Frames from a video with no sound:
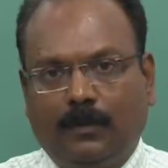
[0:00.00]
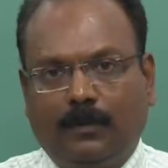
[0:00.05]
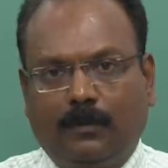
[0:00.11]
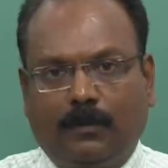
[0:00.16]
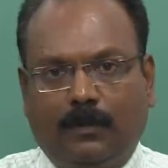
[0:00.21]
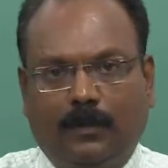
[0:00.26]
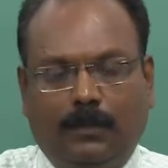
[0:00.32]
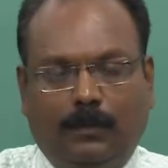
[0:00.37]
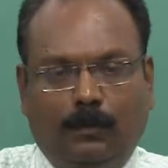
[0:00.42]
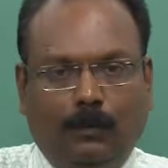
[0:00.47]

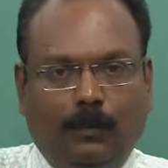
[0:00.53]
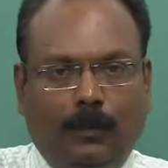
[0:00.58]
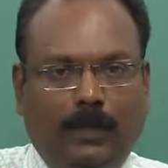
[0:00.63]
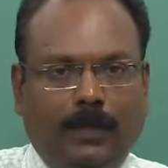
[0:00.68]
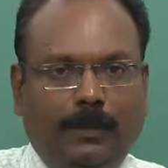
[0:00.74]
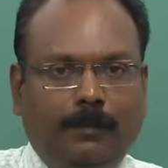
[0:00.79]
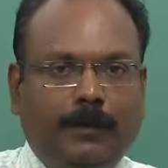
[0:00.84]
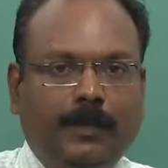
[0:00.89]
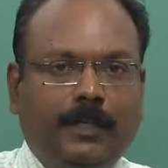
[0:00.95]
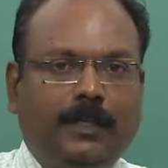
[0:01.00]
So that
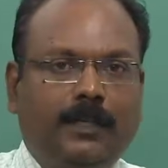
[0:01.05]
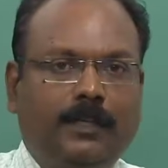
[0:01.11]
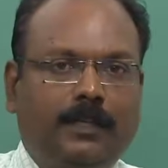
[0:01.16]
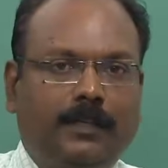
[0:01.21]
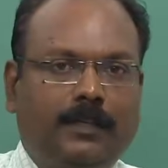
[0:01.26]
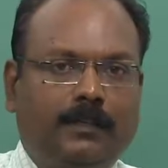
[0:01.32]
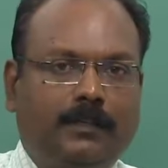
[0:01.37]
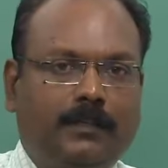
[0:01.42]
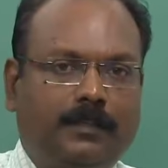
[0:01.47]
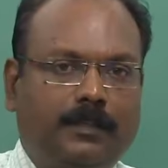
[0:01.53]
1 minute
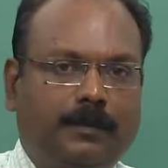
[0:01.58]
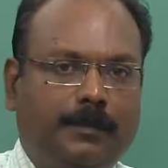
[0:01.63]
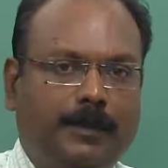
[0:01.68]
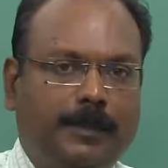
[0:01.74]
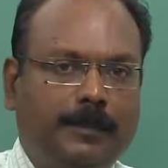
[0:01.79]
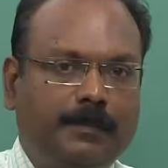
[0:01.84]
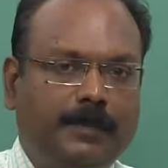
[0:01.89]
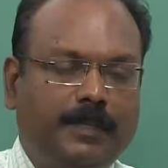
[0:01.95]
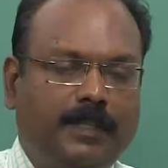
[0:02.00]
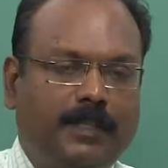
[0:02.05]

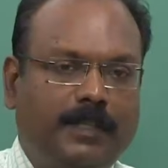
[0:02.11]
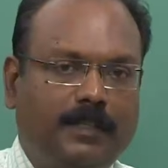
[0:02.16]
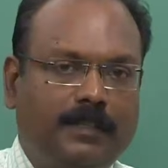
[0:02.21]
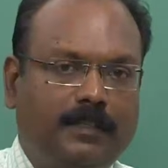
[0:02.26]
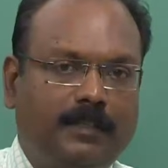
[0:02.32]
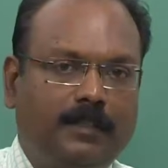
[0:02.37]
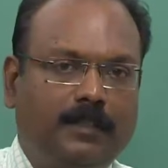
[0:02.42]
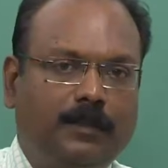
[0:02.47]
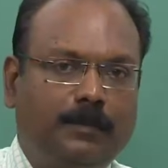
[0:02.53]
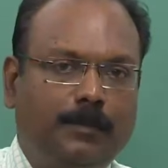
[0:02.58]
sometimes can
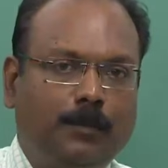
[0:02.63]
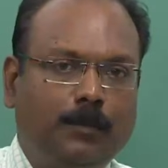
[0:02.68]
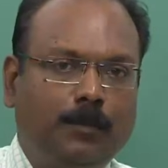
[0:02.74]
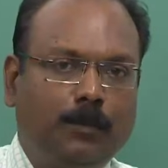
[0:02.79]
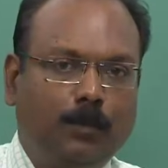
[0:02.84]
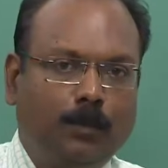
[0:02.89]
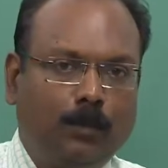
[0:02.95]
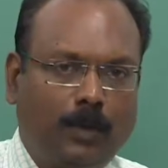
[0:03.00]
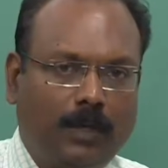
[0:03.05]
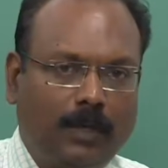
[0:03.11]
extend up to
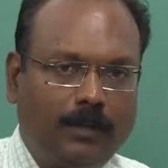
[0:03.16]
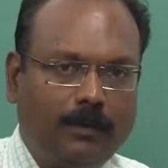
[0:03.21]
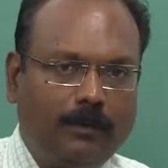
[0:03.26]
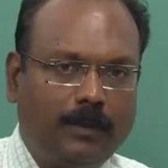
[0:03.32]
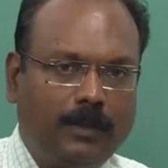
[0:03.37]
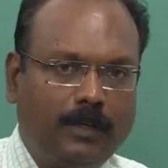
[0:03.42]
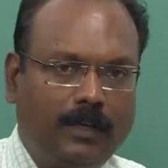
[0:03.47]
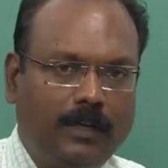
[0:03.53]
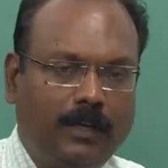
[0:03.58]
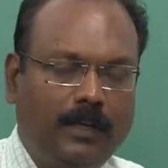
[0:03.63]
1
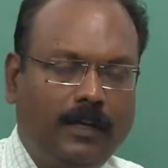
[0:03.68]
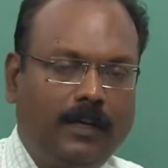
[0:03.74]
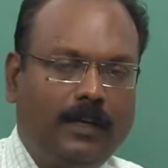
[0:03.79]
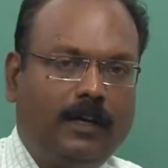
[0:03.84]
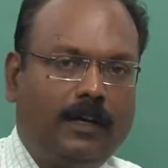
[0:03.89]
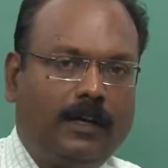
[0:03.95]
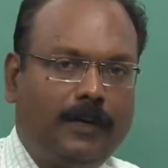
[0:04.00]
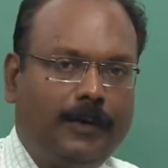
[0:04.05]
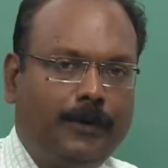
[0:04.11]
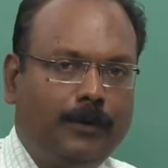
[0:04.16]
hour,
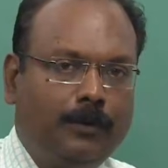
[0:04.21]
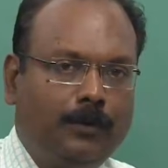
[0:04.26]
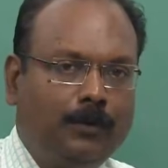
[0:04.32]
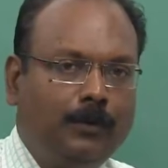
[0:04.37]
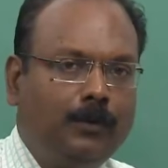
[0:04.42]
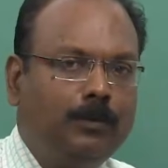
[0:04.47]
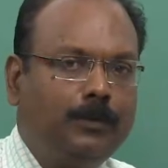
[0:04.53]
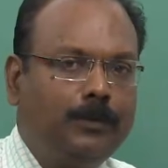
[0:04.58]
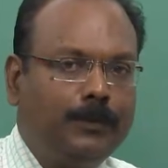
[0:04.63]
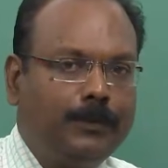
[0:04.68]
and you
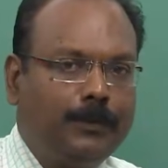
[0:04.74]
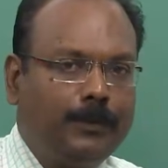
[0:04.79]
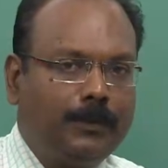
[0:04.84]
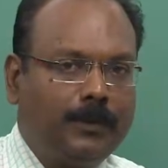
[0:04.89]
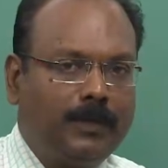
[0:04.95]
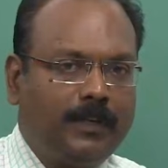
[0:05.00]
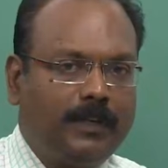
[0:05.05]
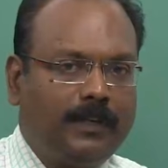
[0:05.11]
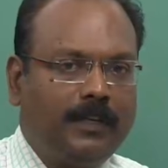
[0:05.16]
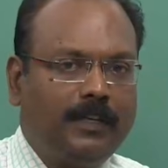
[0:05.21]
know you
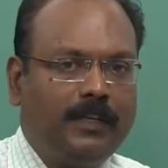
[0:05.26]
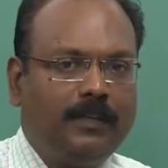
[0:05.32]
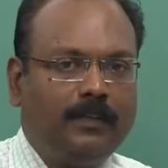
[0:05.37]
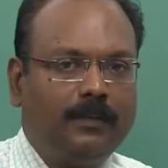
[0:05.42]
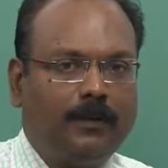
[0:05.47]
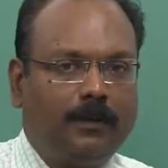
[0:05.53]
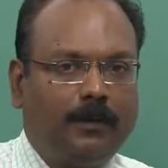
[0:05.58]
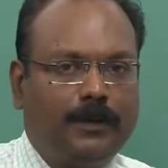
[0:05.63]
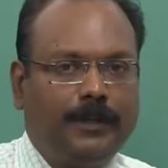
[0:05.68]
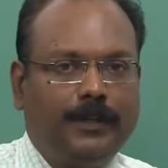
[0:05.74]
are killing
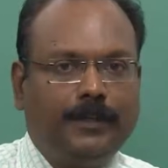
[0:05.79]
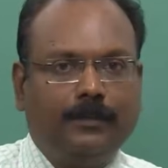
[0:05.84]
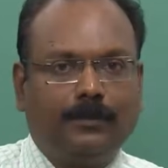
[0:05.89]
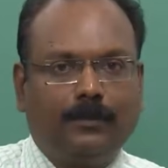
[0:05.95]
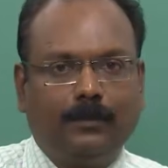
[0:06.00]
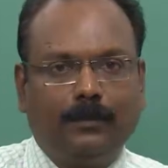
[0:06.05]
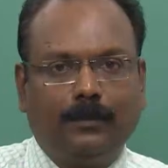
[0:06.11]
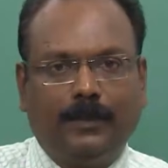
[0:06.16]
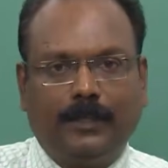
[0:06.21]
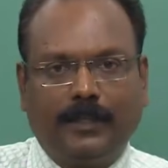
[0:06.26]
the audience
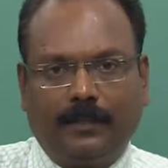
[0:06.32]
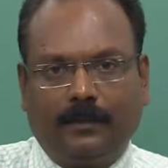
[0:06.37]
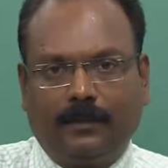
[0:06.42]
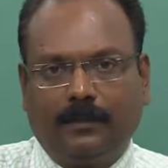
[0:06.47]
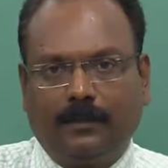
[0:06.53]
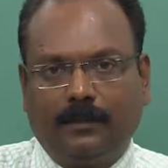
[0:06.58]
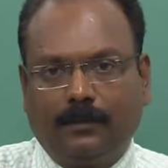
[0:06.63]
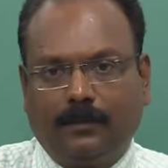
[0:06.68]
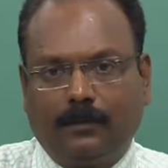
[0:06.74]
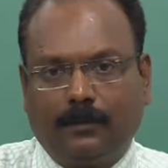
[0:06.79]
to
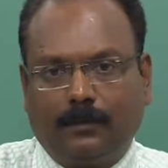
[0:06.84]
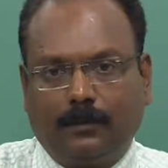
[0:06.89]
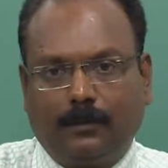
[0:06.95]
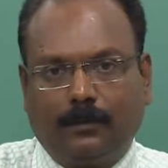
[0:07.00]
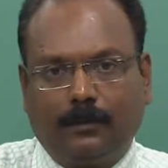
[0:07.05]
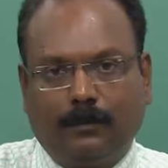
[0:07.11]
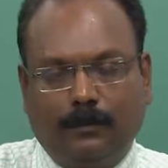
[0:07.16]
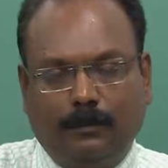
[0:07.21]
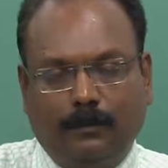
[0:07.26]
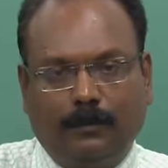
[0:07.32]
death.
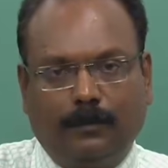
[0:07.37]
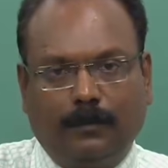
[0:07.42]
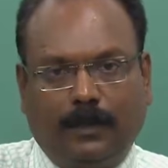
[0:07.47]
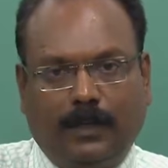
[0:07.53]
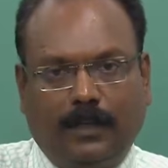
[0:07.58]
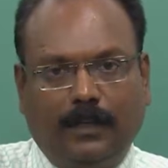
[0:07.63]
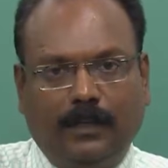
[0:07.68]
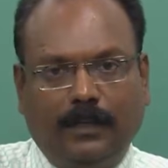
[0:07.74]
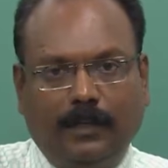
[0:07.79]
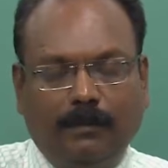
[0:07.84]
So,
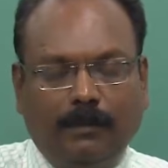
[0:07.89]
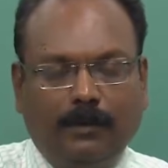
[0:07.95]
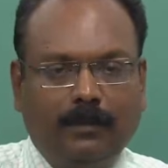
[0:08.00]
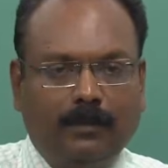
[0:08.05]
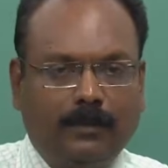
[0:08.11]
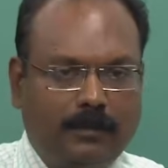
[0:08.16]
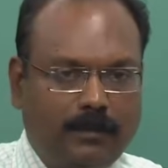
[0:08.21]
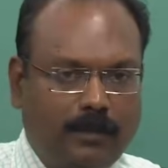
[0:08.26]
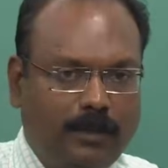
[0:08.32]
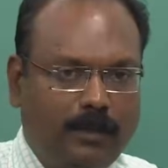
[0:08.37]
and they
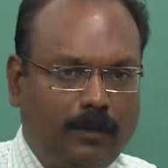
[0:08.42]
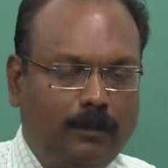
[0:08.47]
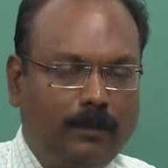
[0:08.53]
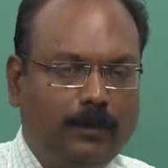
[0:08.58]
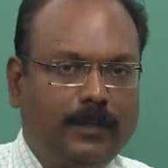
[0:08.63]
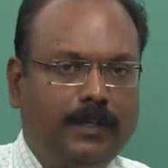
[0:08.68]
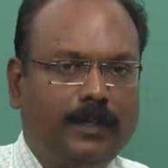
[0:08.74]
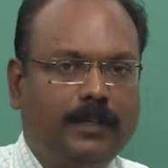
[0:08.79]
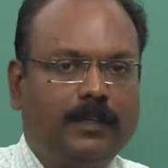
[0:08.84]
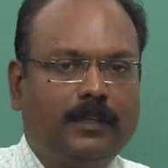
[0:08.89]
will start
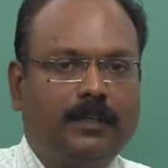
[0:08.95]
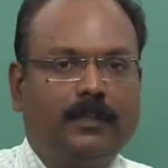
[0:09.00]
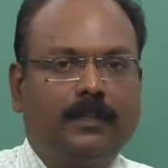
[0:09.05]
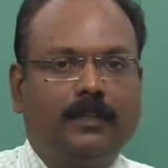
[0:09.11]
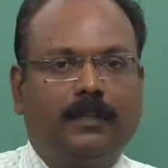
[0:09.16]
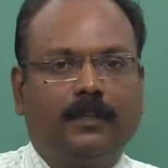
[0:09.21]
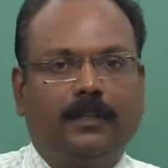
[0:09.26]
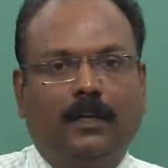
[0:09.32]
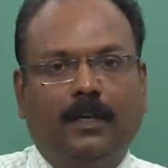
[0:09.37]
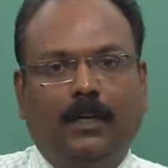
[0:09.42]
looking at
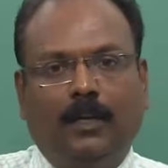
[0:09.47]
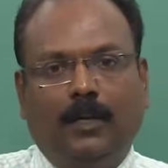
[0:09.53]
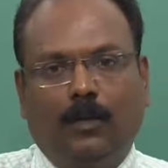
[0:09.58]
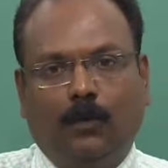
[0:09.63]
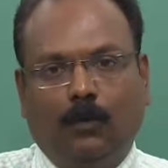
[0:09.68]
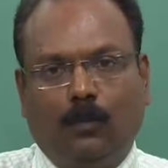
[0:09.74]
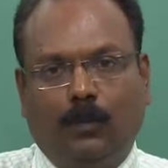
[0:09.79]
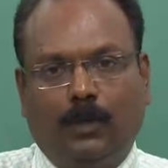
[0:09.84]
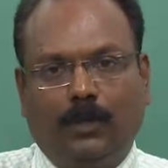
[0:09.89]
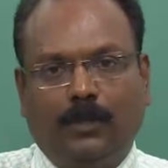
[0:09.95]
the
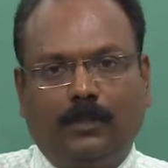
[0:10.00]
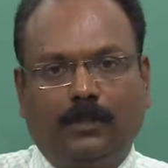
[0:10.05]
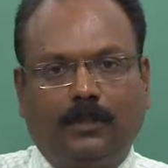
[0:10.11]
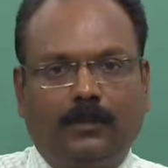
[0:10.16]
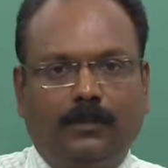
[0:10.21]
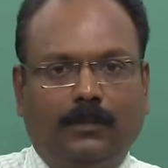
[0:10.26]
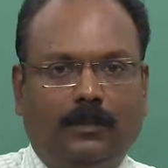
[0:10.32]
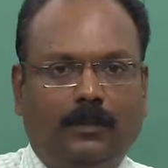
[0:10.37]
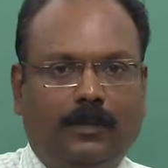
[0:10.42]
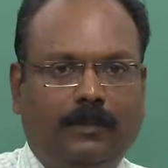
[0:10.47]
watch,
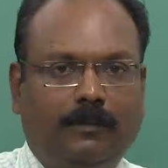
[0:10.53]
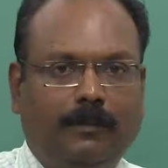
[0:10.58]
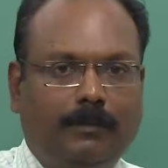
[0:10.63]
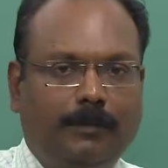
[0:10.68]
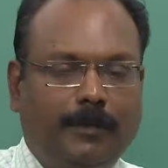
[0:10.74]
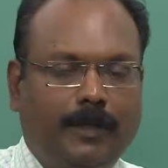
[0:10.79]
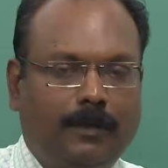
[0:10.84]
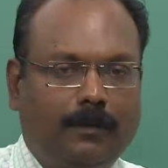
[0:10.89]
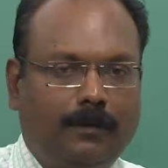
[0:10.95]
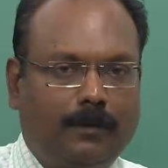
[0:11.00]
so they will
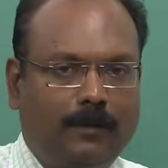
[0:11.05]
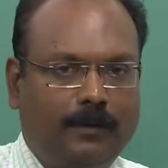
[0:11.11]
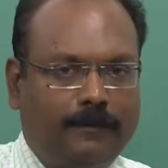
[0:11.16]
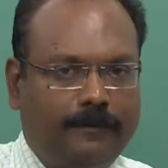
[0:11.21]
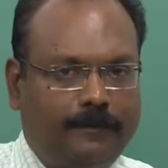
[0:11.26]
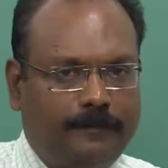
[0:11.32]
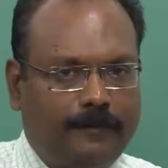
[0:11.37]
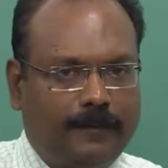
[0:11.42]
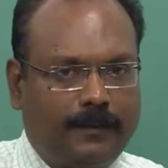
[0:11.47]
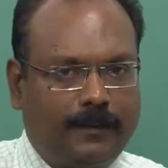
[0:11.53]
make lot
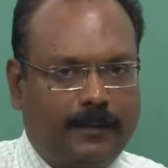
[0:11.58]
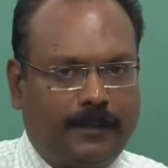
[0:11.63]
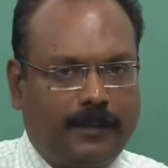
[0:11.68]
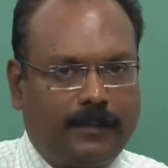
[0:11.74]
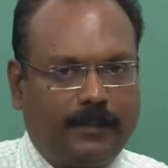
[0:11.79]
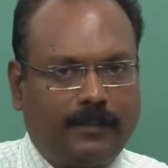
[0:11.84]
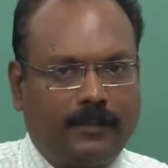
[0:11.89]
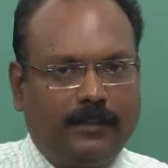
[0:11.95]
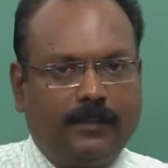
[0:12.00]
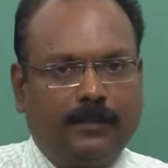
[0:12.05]
of
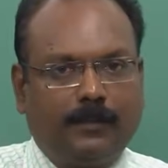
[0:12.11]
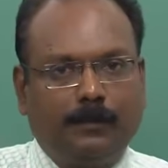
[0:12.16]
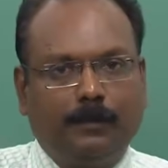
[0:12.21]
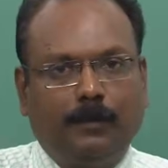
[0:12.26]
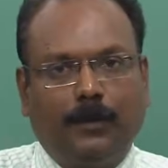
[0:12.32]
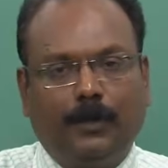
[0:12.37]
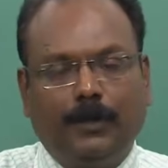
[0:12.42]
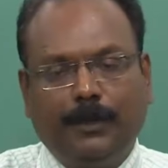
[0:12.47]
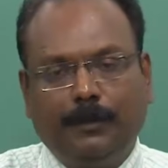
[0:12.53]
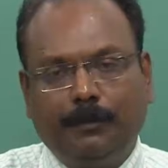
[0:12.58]
restless
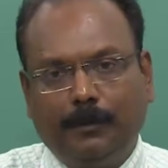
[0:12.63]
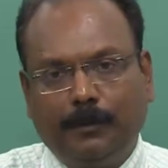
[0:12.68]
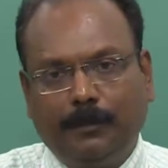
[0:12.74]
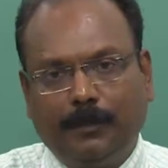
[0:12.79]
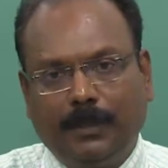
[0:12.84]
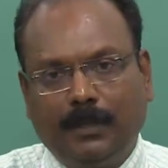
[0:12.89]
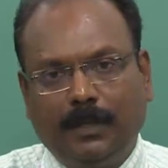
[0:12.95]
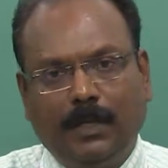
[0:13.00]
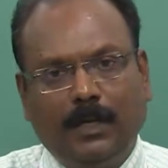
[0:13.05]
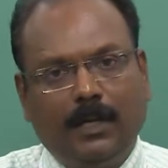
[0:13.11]
body
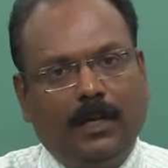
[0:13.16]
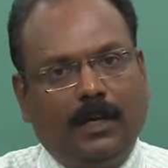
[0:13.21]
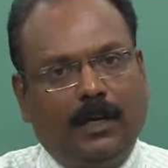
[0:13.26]
movement.